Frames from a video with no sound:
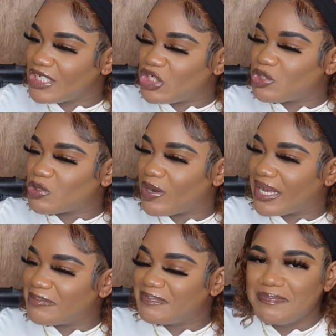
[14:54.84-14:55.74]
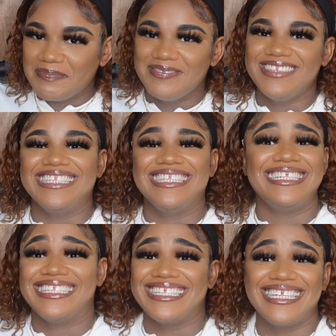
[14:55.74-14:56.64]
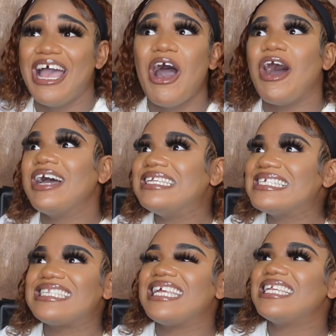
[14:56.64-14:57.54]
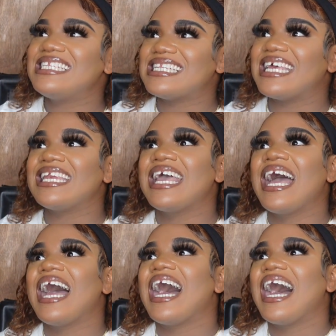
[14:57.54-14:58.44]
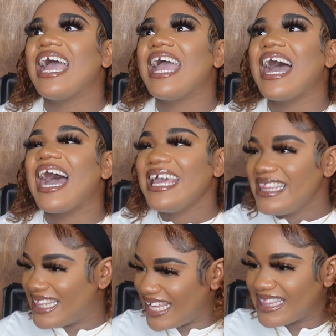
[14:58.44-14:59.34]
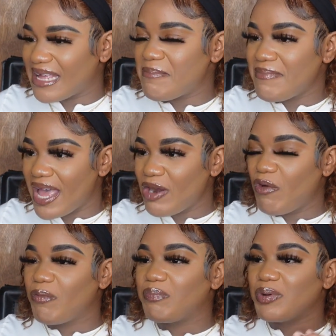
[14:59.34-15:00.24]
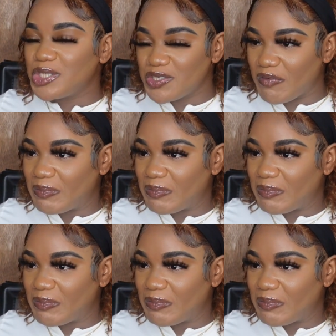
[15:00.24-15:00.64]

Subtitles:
Shocker. Honestly, listen. I think that men who push for